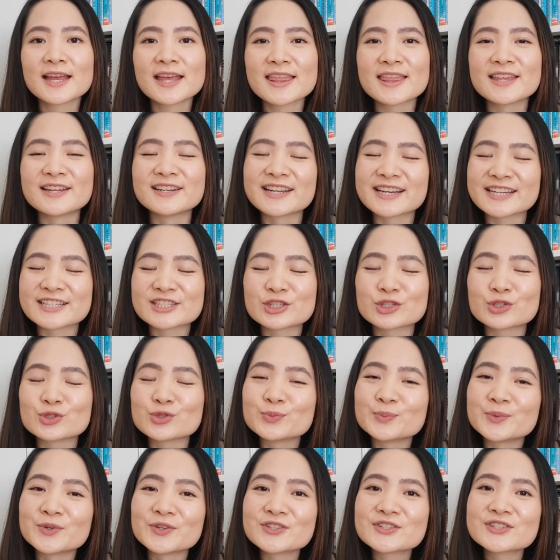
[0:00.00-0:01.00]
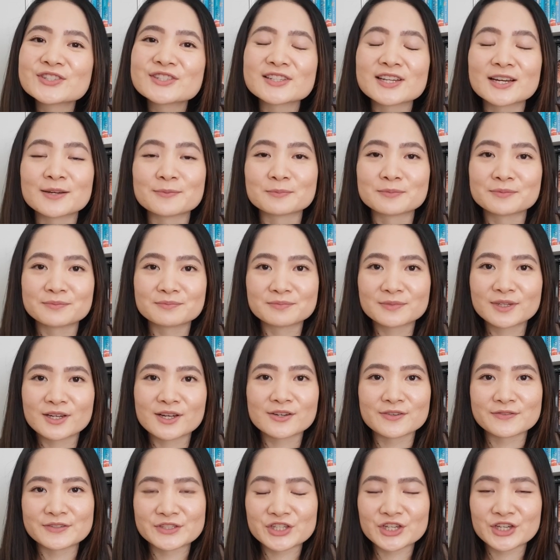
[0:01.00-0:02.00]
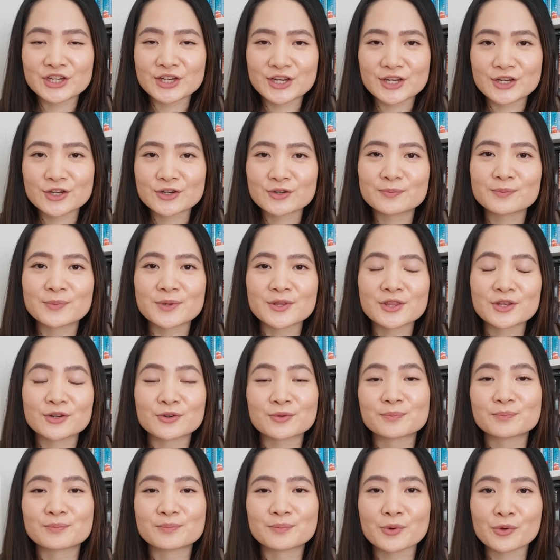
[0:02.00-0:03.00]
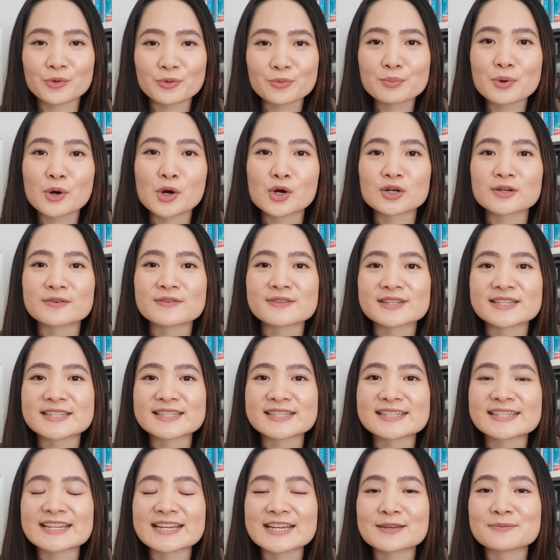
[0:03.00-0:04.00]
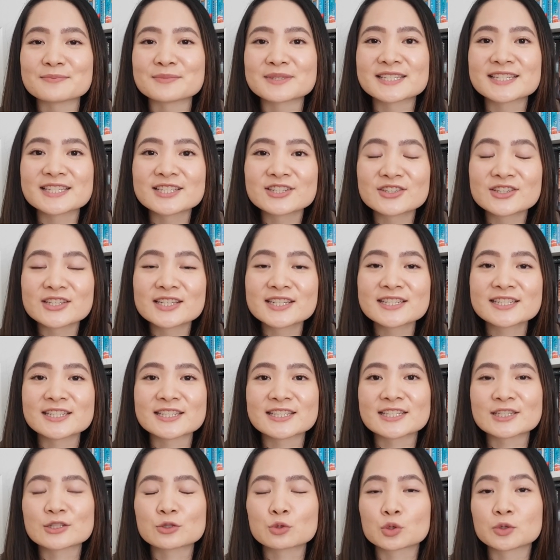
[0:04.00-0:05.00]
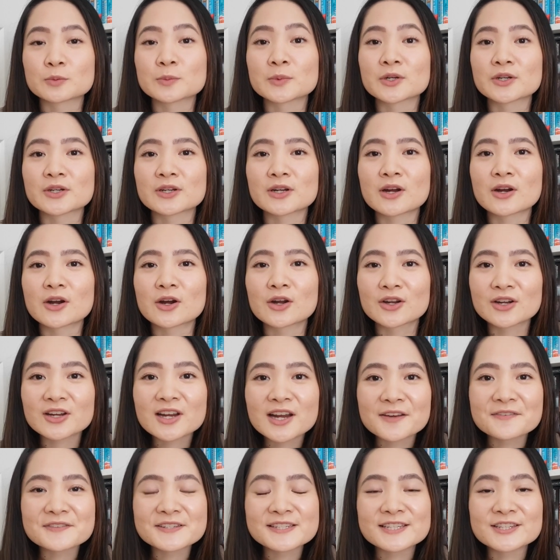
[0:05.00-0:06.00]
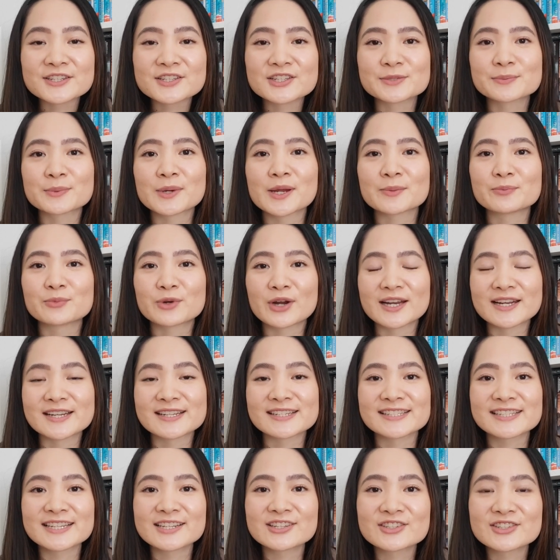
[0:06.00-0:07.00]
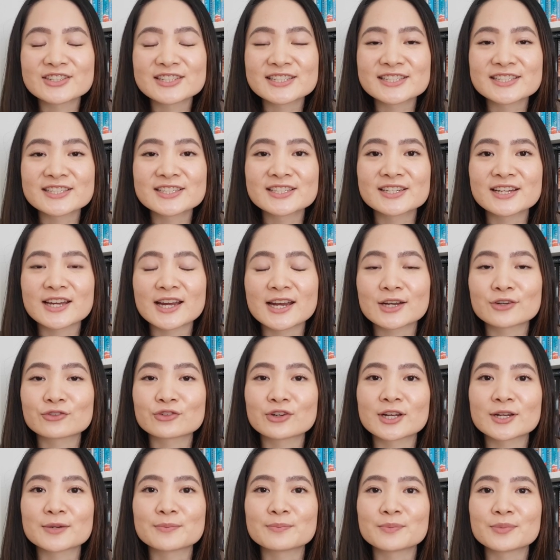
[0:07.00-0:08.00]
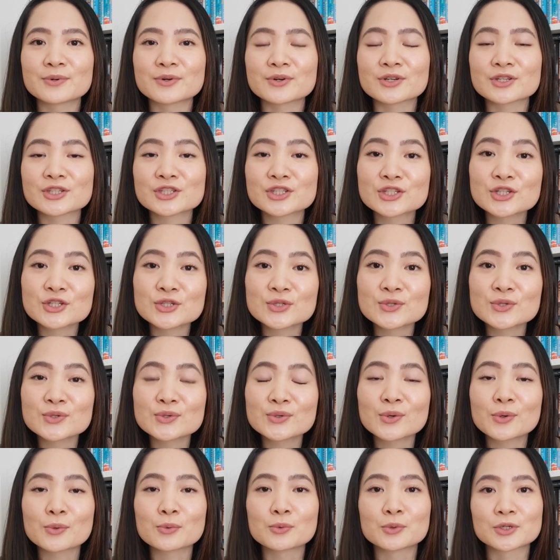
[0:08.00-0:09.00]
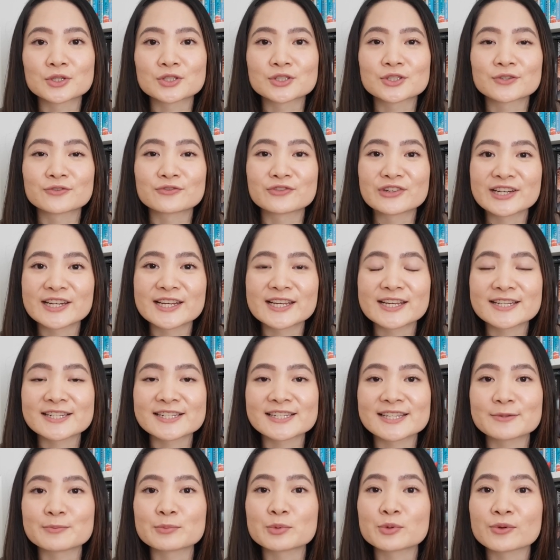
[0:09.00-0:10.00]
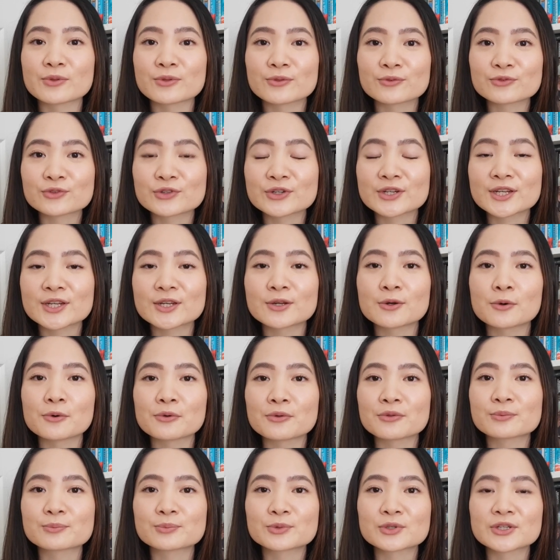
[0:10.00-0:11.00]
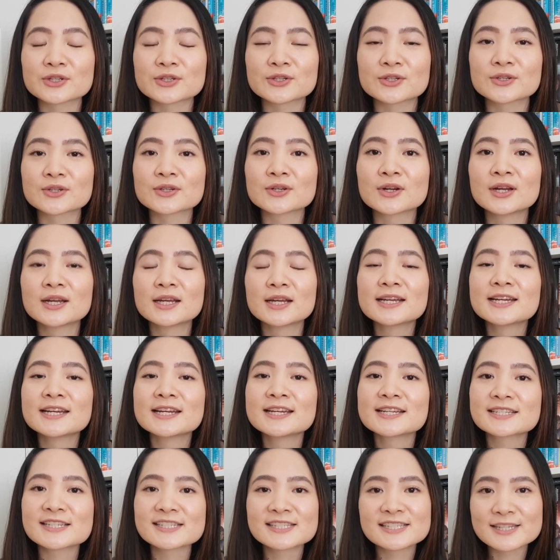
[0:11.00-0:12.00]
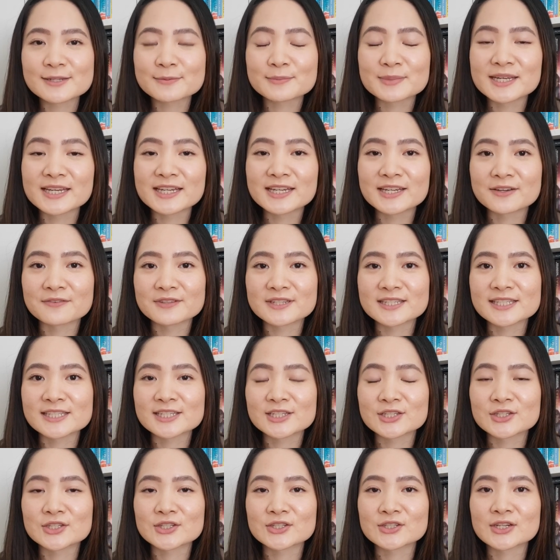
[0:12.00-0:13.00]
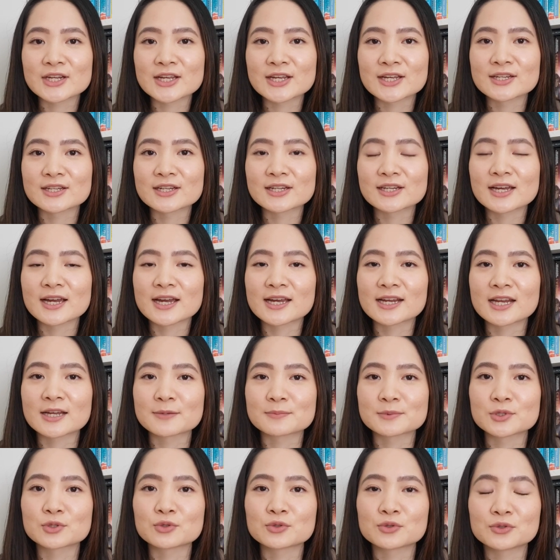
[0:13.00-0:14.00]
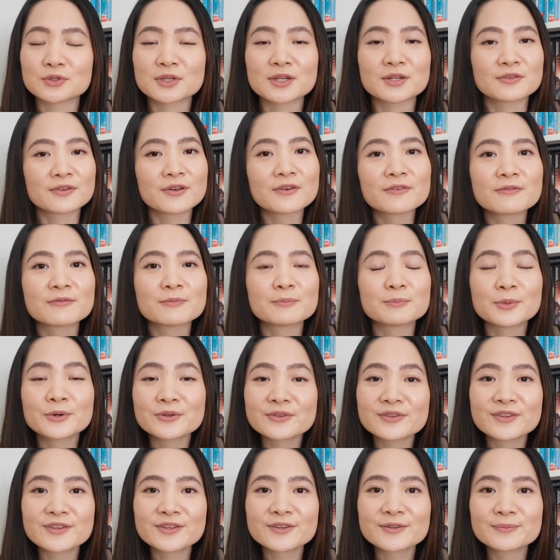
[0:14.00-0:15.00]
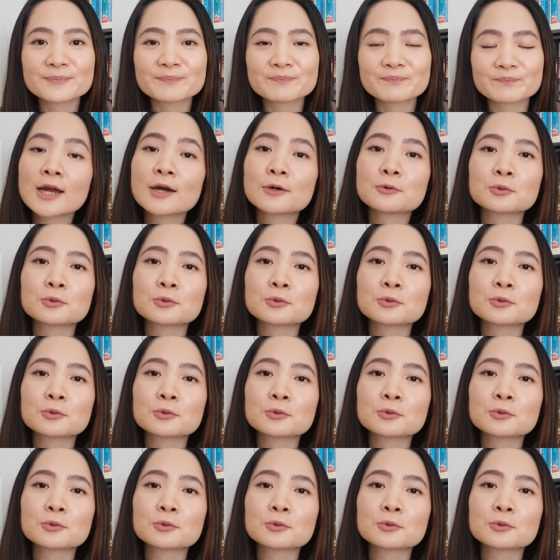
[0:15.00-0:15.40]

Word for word: The next two books, I'm kind of cheating here, but they're both part of the same series, the Stormlight Archive series by Brandon Sanderson. I read book two, Words of Radiance, and book three, Oathbringer, since the beginning of this year, and I absolutely love both of them.